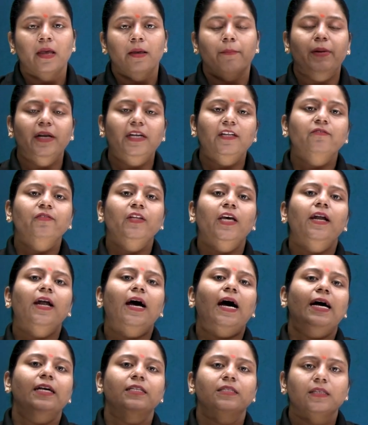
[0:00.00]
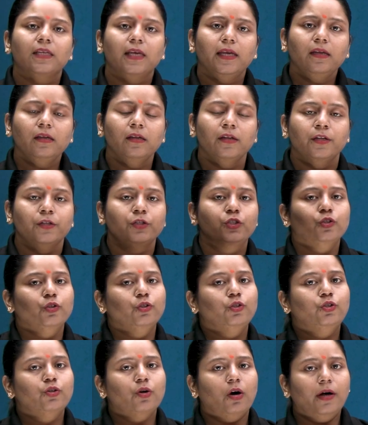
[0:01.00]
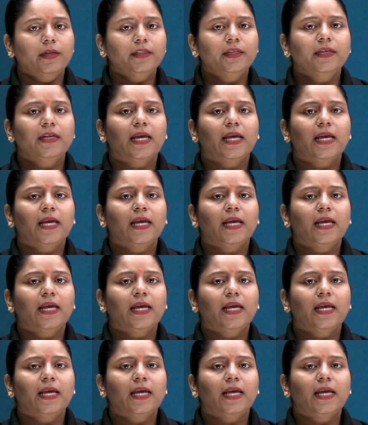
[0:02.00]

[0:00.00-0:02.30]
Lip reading: But if they are asking to draw the